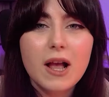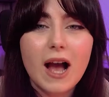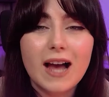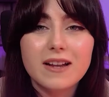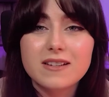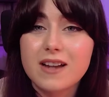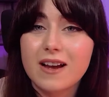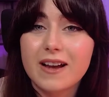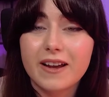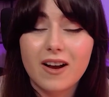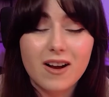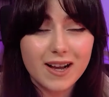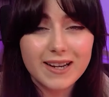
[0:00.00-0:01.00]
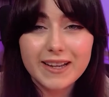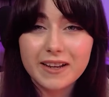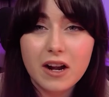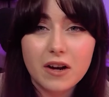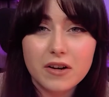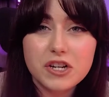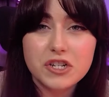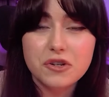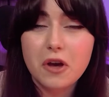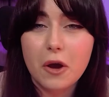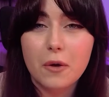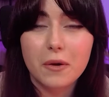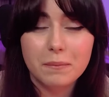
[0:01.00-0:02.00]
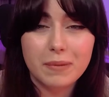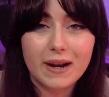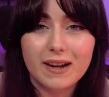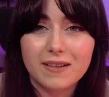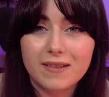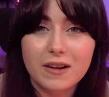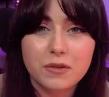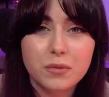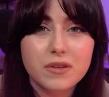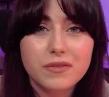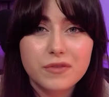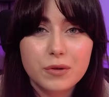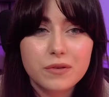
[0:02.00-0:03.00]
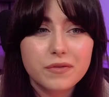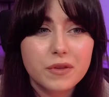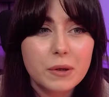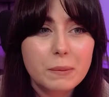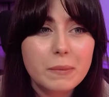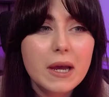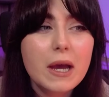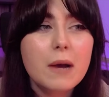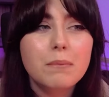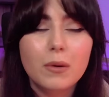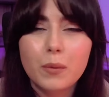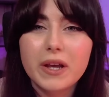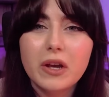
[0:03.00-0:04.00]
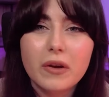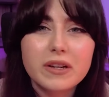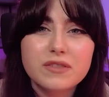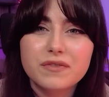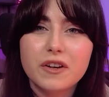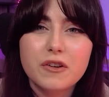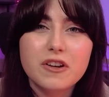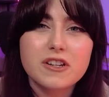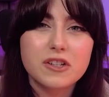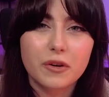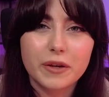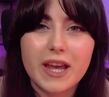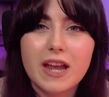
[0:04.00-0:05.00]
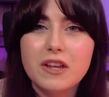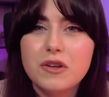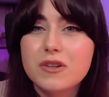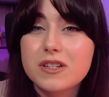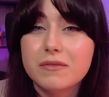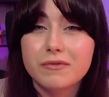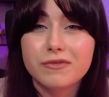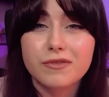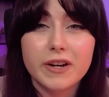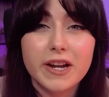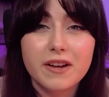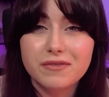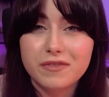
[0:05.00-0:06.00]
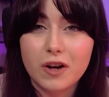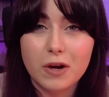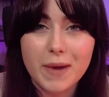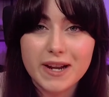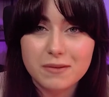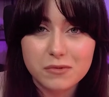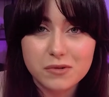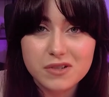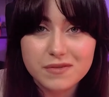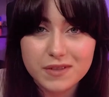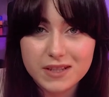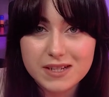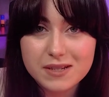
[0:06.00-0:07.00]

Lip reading: and I highly encourage you go and play around with a few of them, but we're going to focus on getting you some free farm animals for this